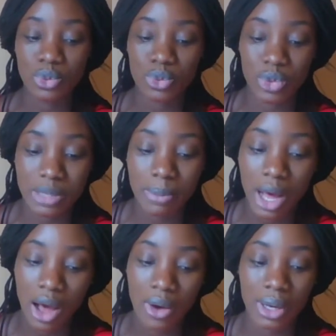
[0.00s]
with the
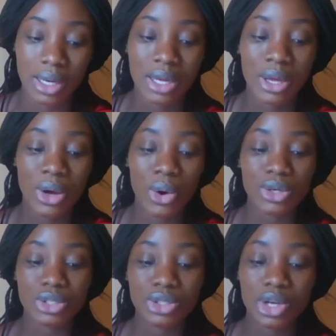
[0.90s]
power or
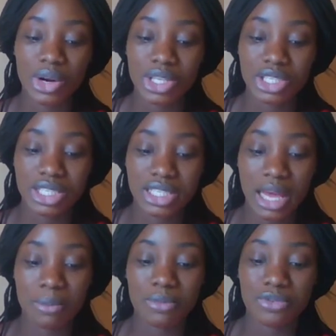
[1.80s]
discouraging
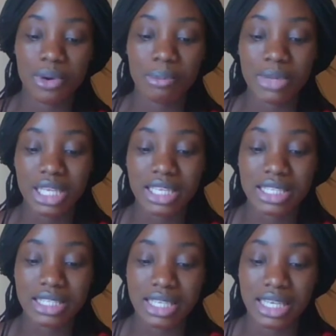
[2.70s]
them from
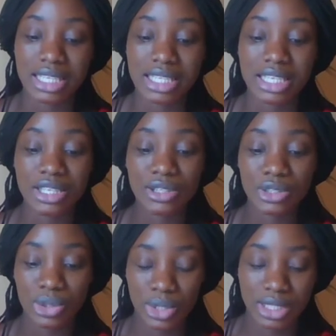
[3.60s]
making daily
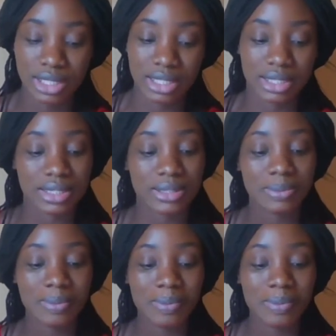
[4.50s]
choices.